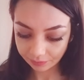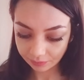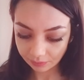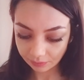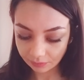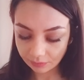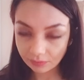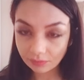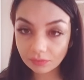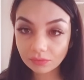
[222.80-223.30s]

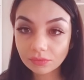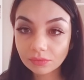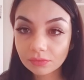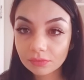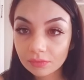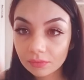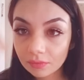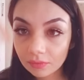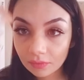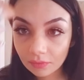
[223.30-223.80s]

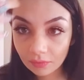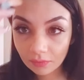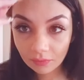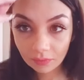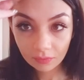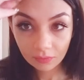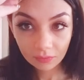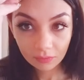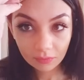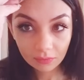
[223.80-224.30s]

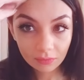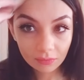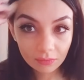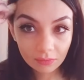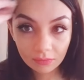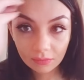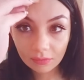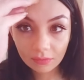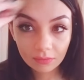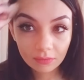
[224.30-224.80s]

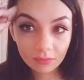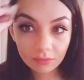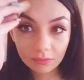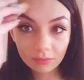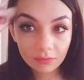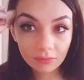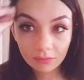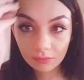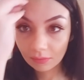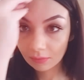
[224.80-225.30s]

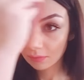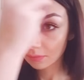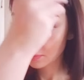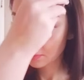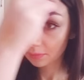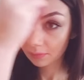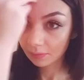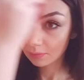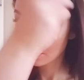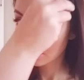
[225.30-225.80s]

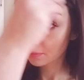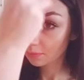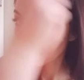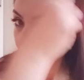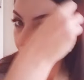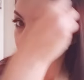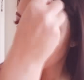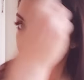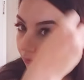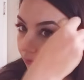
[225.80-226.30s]

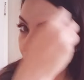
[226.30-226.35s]
Nothing is said.